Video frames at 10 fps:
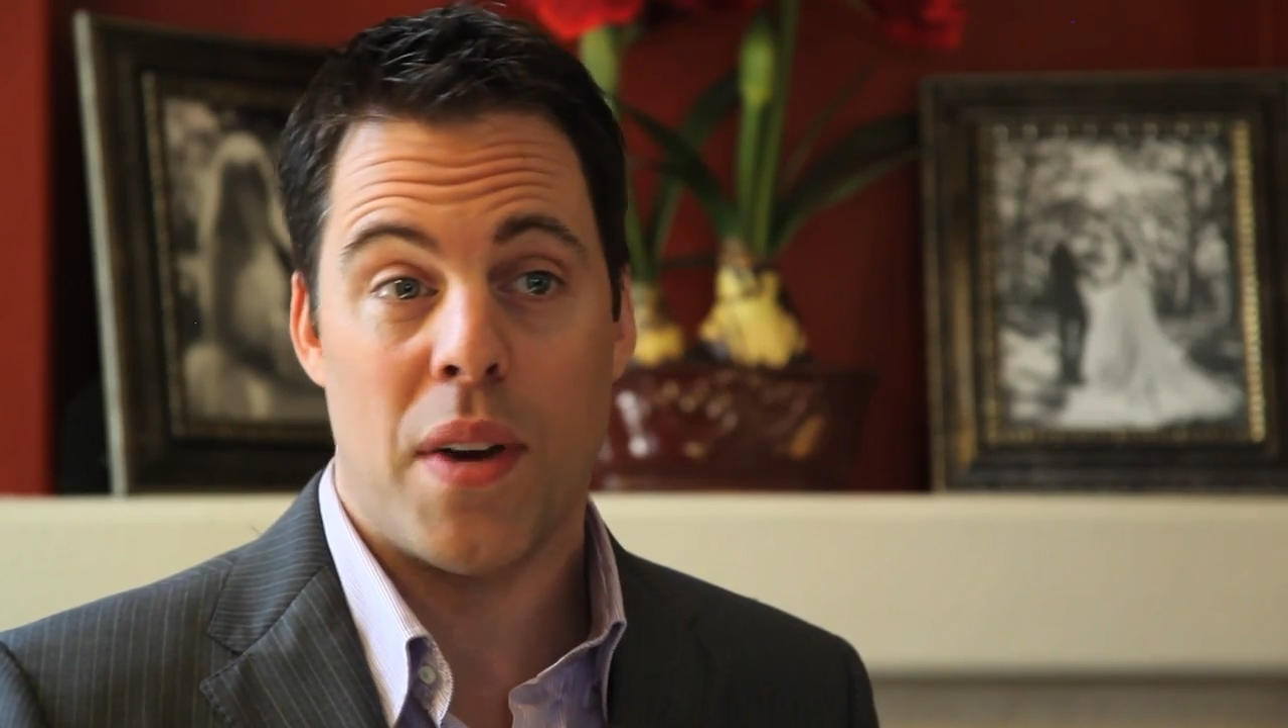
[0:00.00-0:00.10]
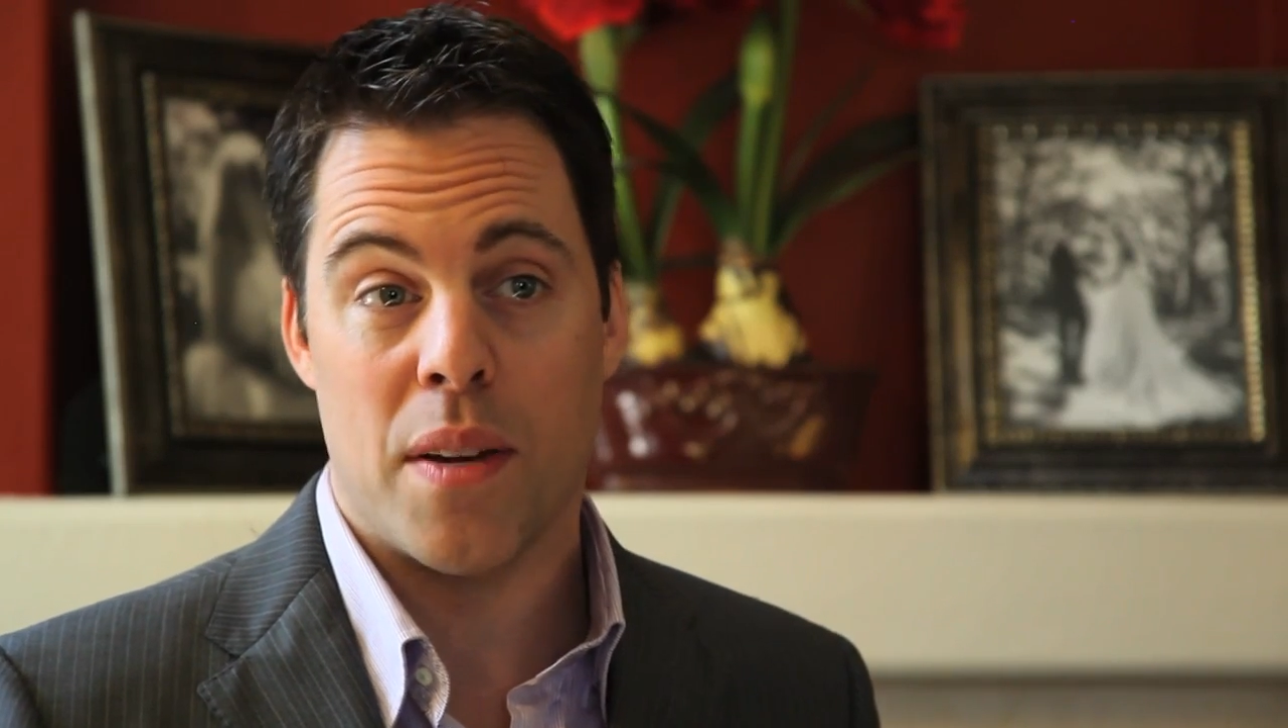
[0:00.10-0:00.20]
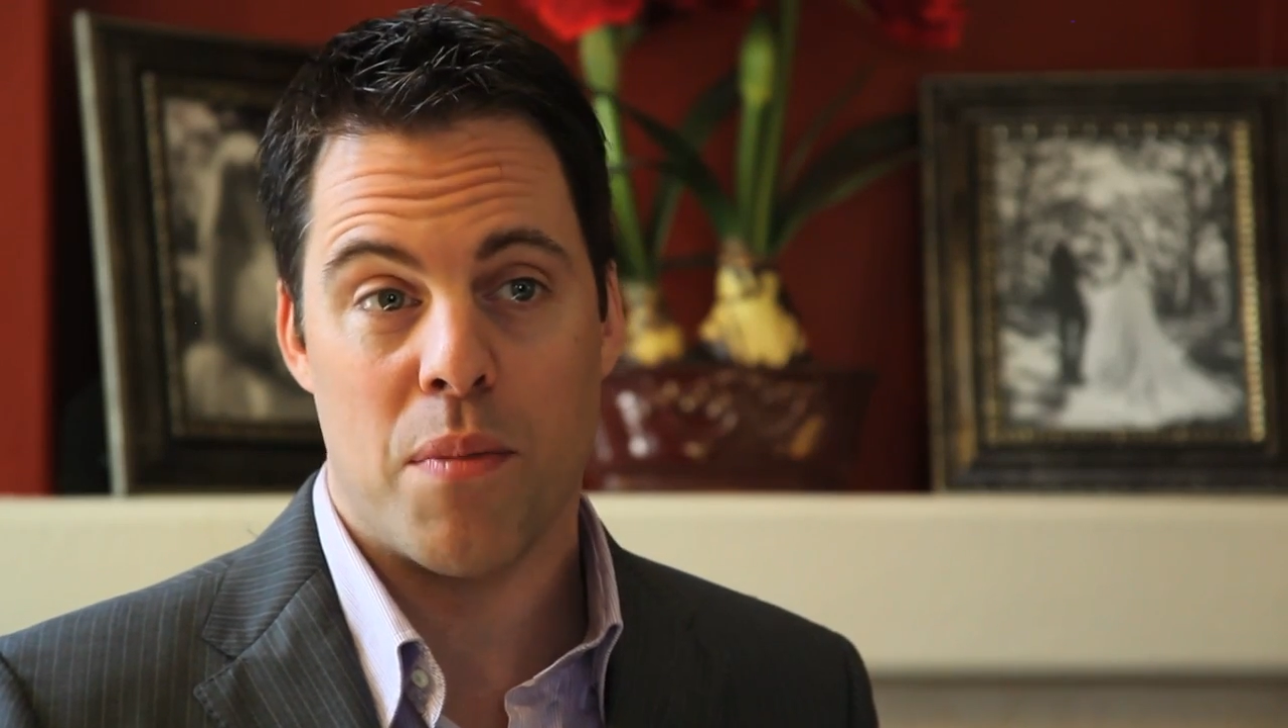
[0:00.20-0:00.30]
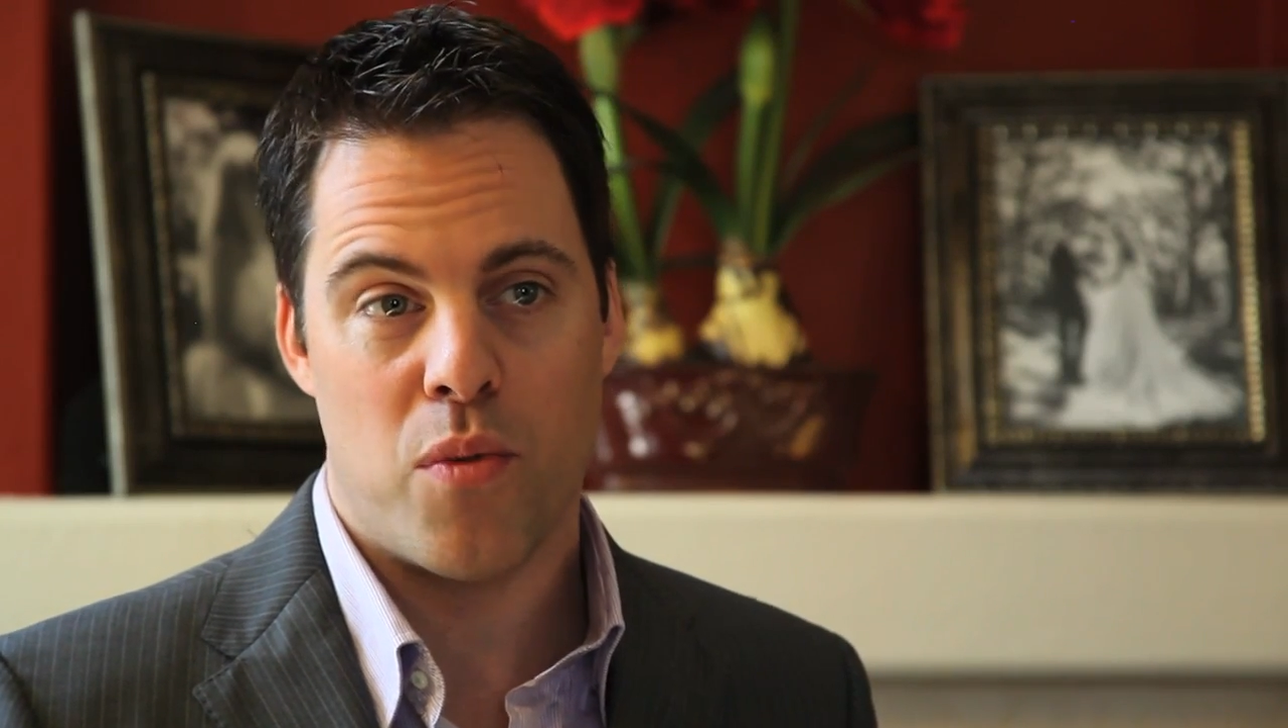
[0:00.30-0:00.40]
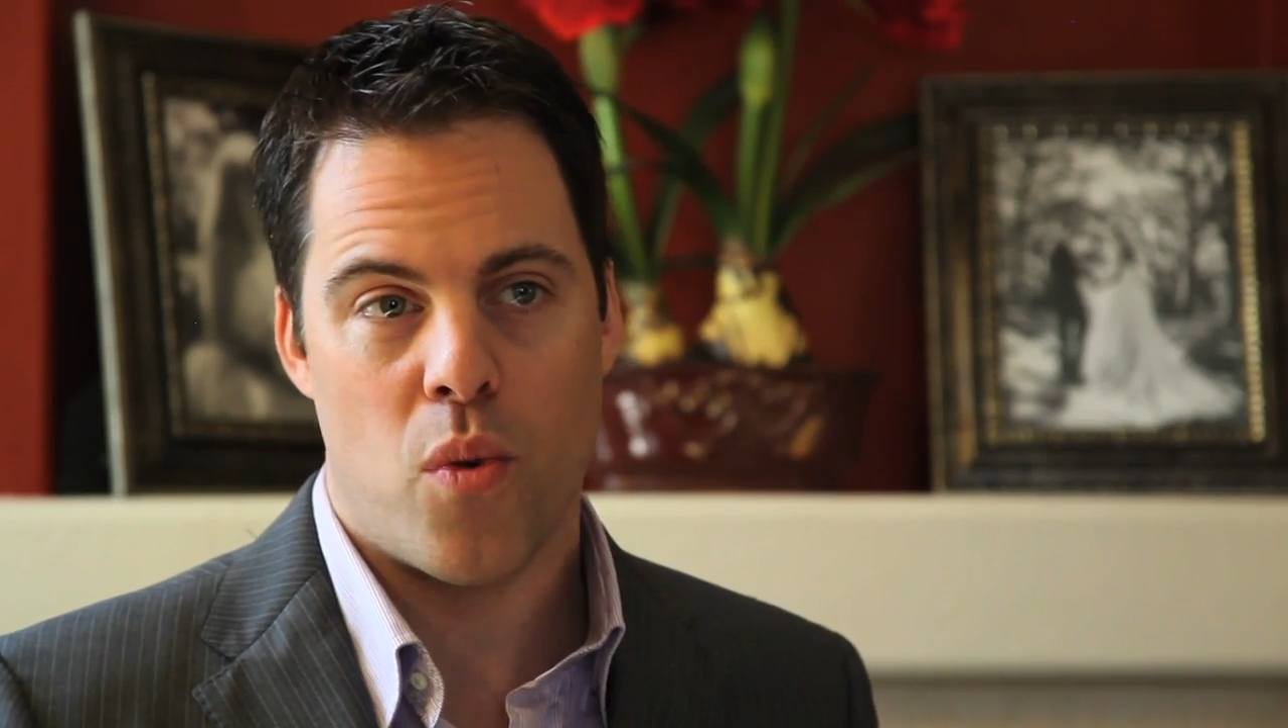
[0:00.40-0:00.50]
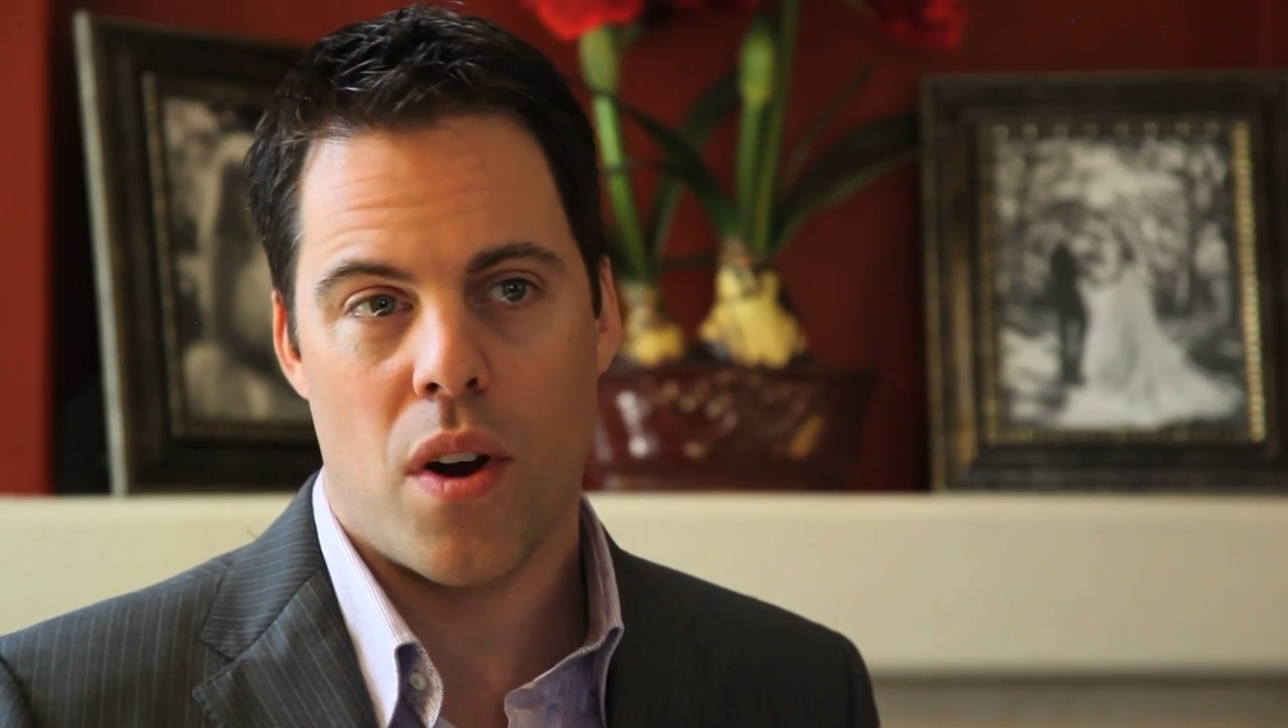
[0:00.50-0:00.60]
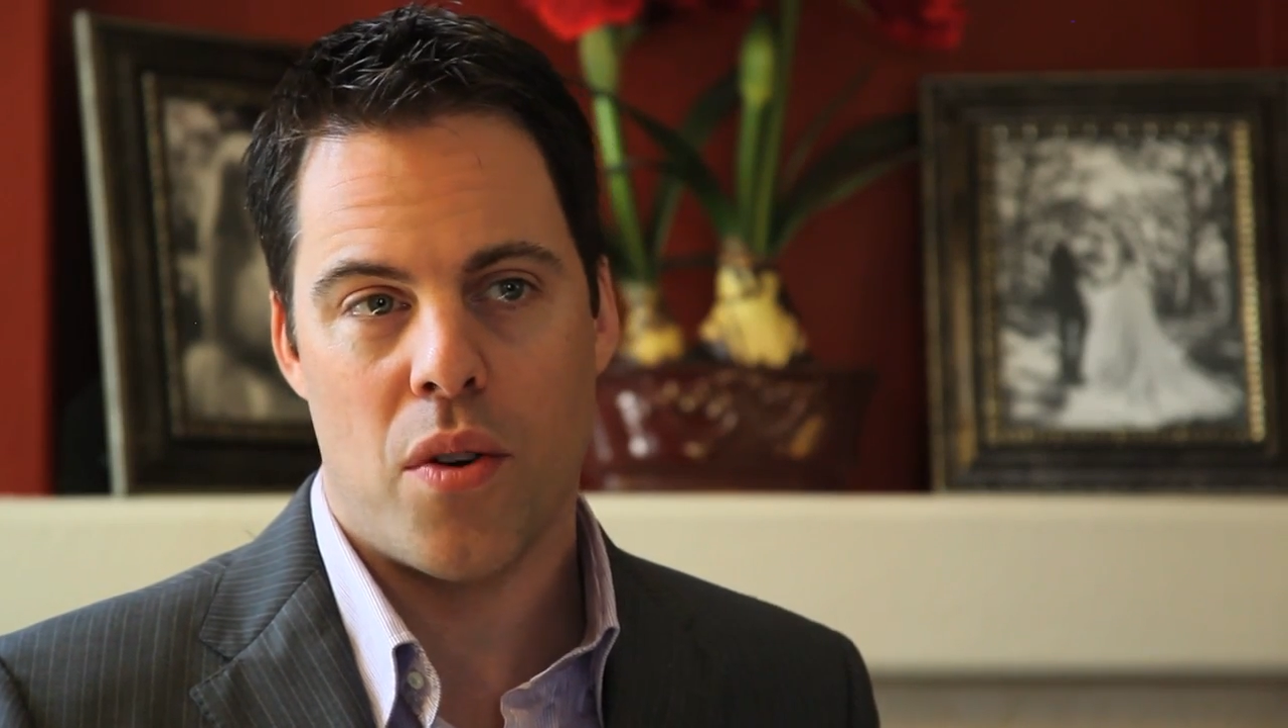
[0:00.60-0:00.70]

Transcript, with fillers: making before,